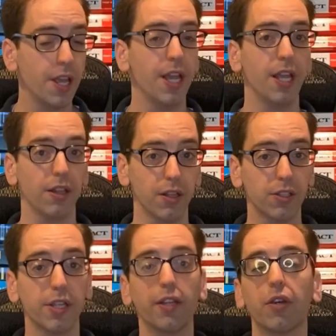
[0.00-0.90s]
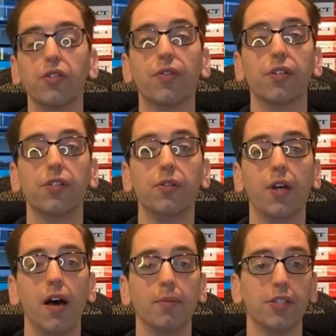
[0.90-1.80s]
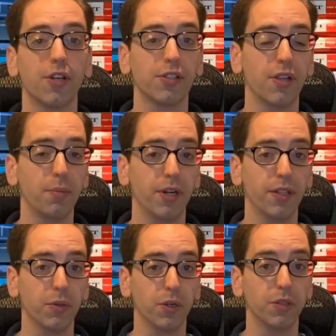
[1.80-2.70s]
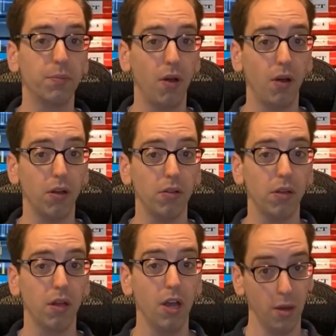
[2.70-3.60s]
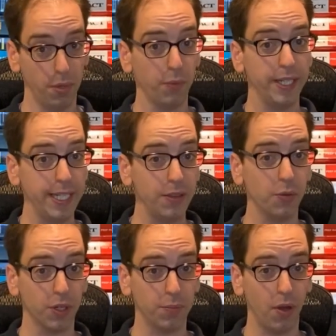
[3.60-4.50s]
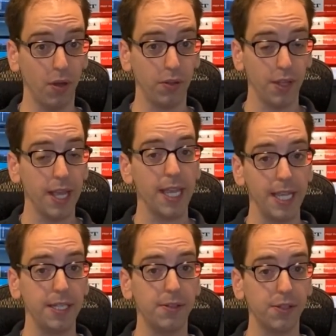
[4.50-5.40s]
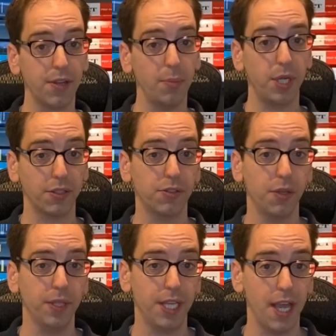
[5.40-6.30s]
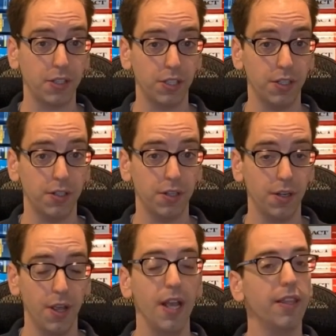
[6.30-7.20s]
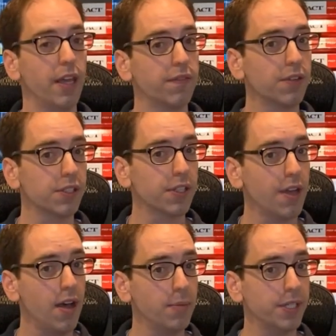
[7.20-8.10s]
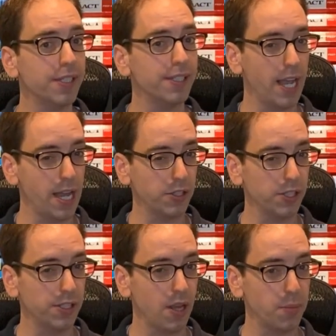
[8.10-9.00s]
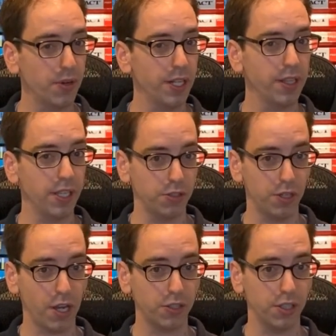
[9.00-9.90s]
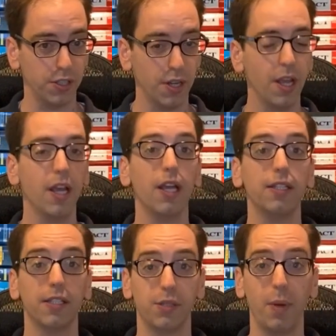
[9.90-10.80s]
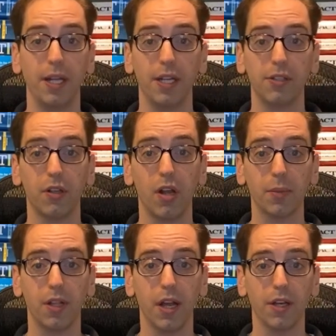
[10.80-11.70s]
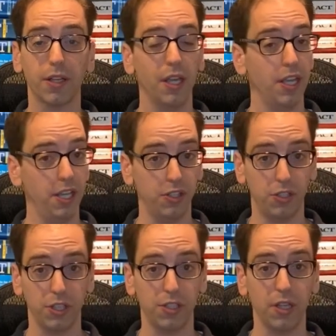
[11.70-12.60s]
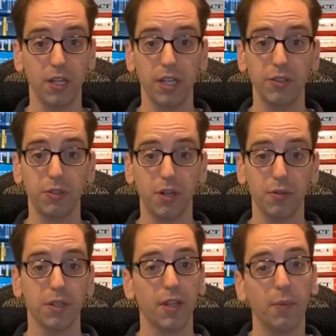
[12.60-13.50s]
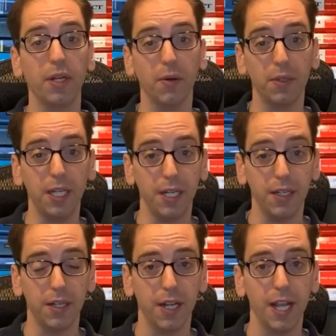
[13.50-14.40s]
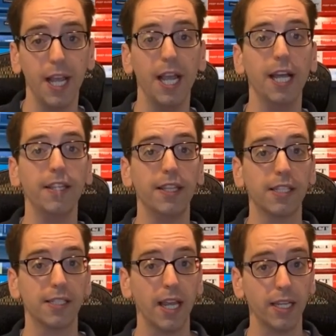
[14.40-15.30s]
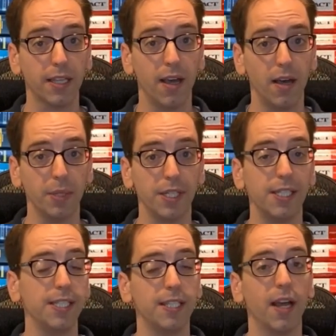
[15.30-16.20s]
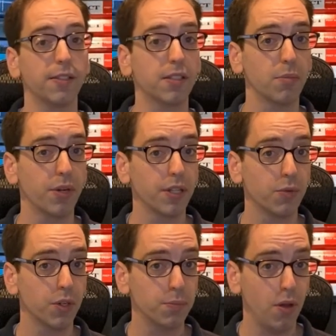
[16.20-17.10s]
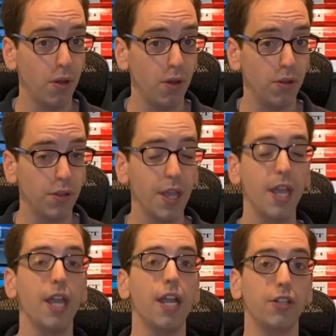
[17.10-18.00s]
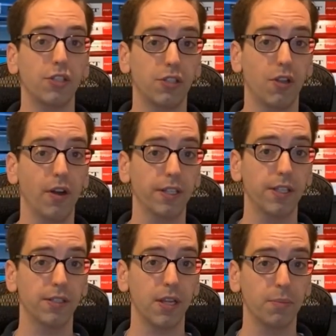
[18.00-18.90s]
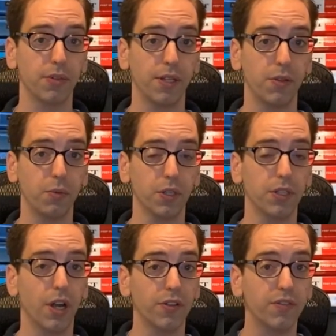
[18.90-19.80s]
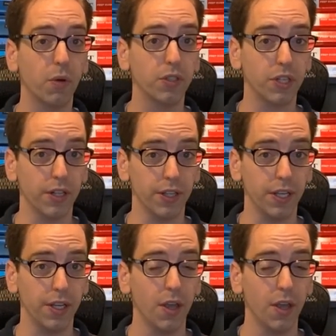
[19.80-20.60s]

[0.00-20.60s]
It looks like those first two commas are separating the word Paul, but we need the word Paul. He's the subject doing the action. That first comma is actually separating the introduction. Despite his alarm clock is just a little intro that we don't need. And then that second comma is not separating the word Paul. It's starting to separate the word unfortunately.